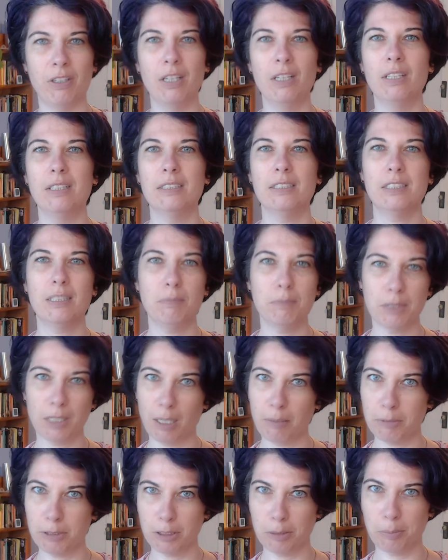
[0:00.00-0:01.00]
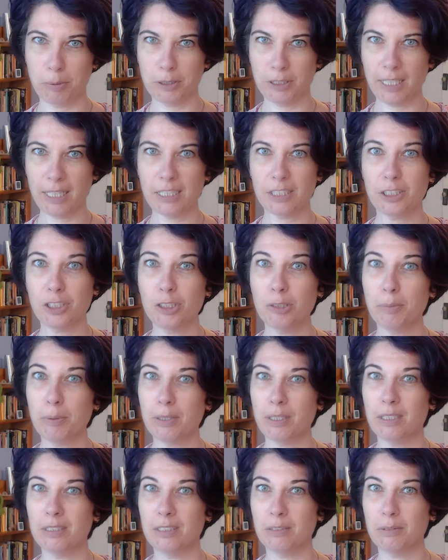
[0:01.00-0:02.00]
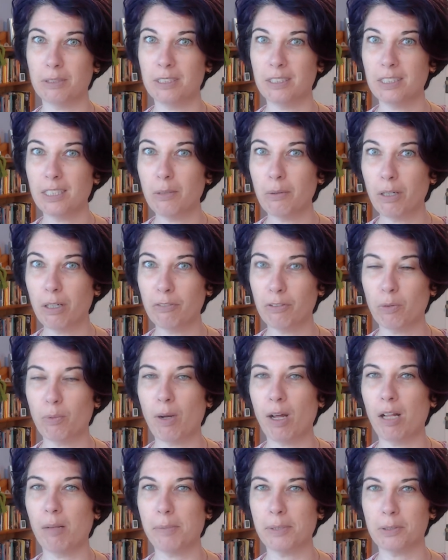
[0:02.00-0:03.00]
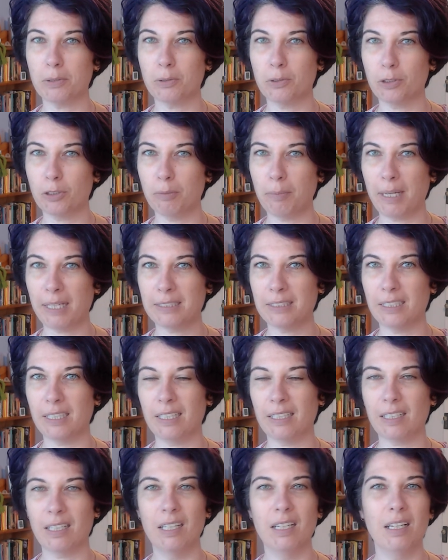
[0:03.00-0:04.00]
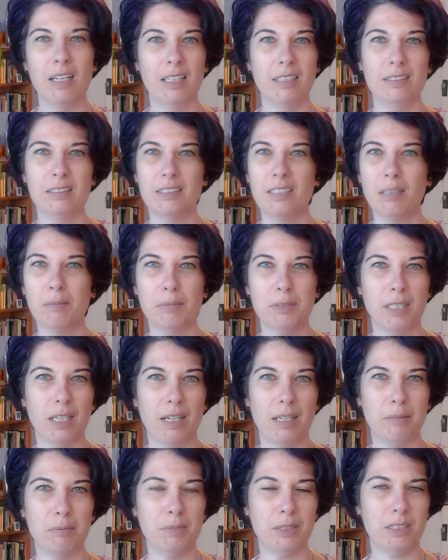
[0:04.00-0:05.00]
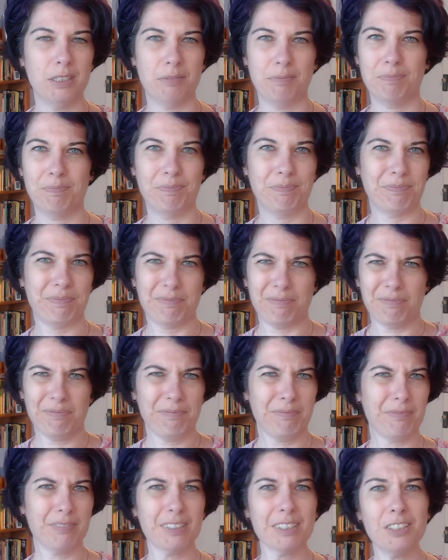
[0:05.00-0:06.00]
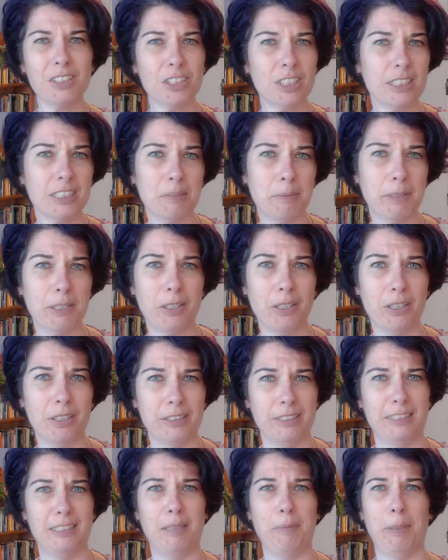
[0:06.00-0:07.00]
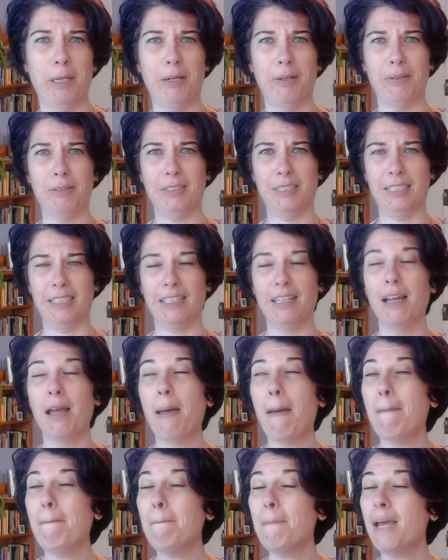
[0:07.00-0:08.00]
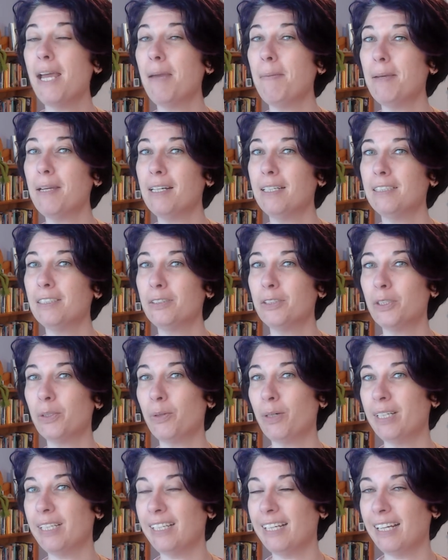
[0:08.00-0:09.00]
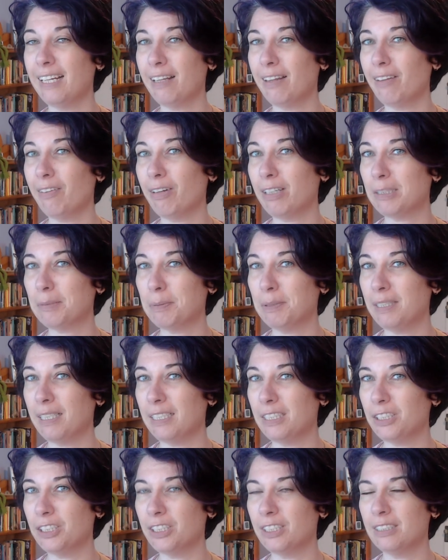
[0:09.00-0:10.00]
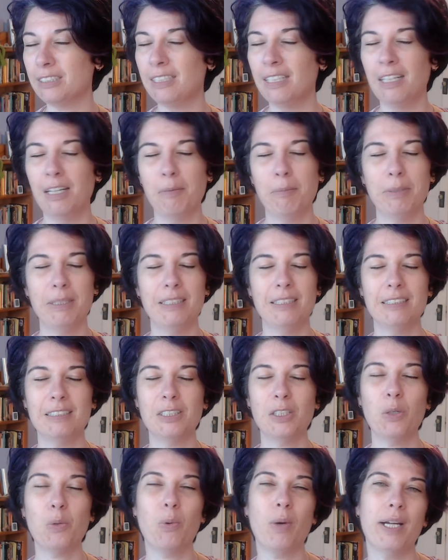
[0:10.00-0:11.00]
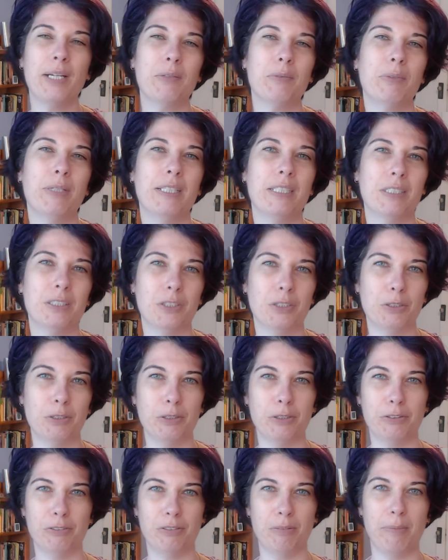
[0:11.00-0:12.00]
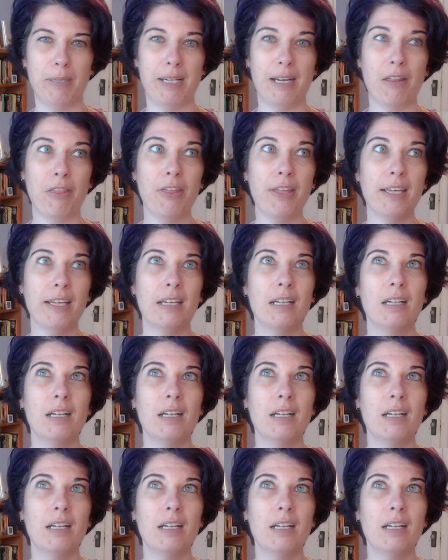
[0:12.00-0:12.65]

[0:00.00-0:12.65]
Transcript: sometimes to protect you because it was so overwhelming or traumatic, and sometimes just because, apparently. Maybe I don't quite get their explanation, but it doesn't quite ring true for me. I think